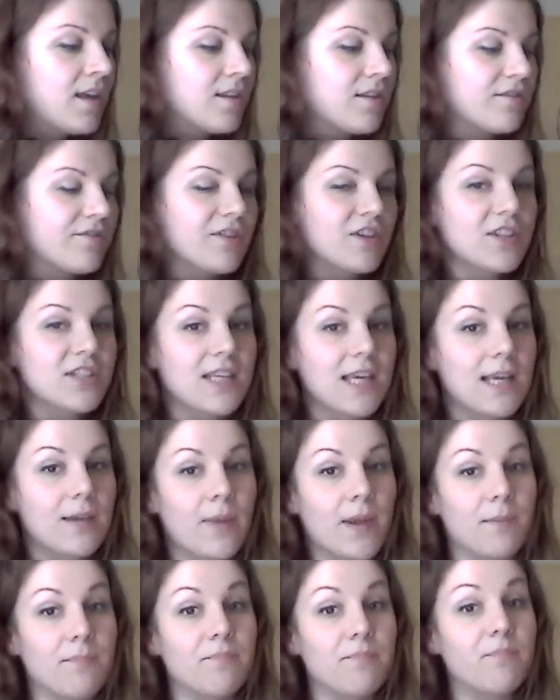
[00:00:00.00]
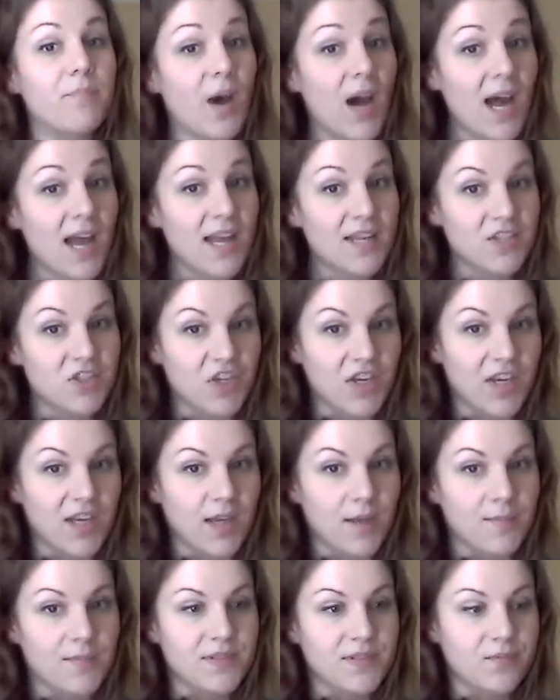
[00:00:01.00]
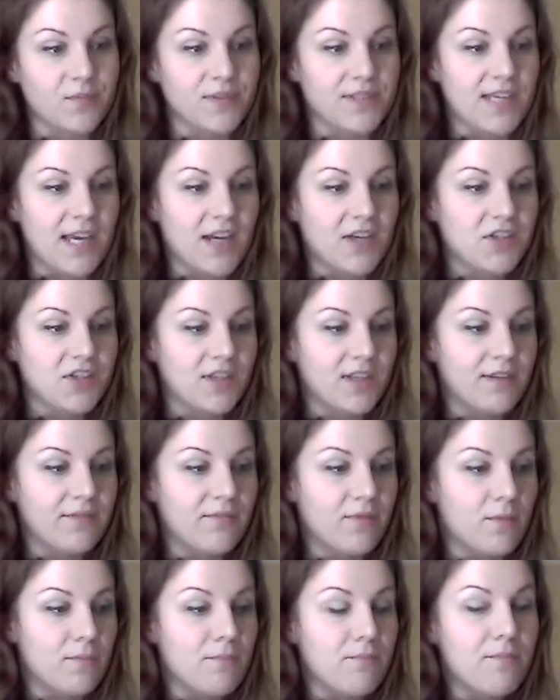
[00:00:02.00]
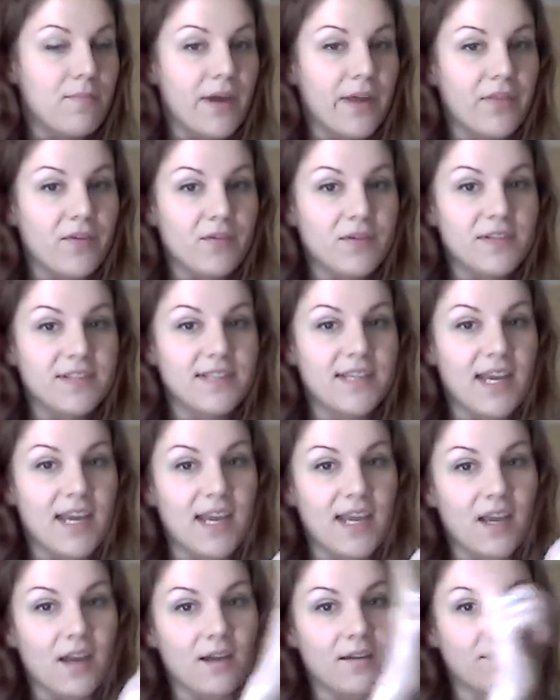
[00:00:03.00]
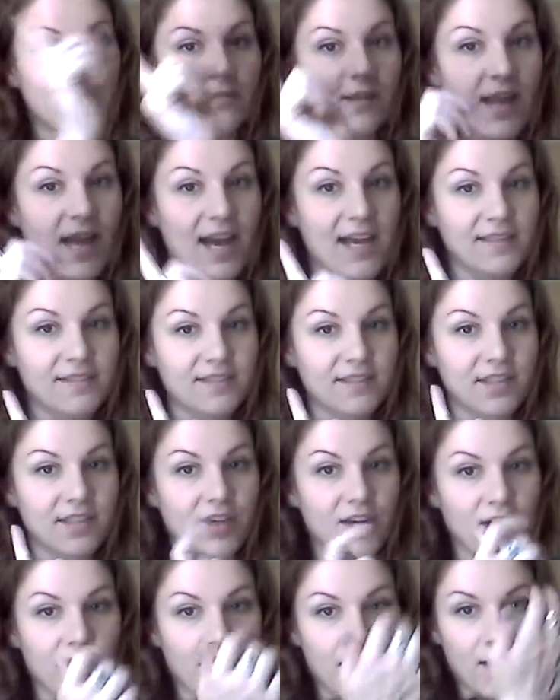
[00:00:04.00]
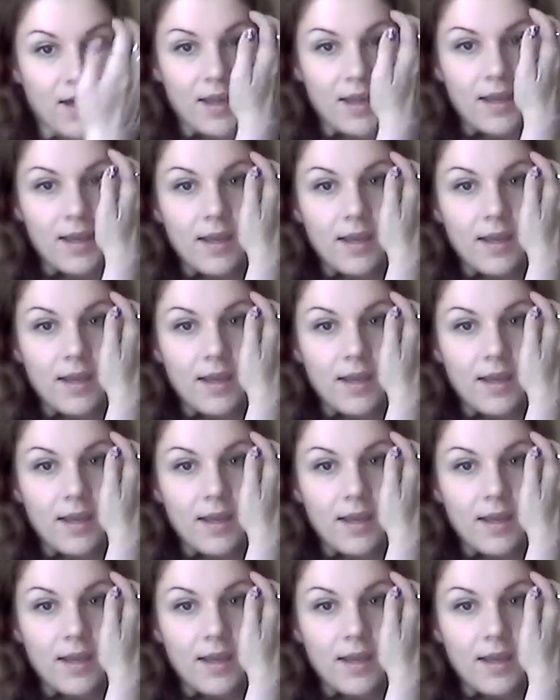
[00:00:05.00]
the first time I bought jams was actually for Mother's Day of last year.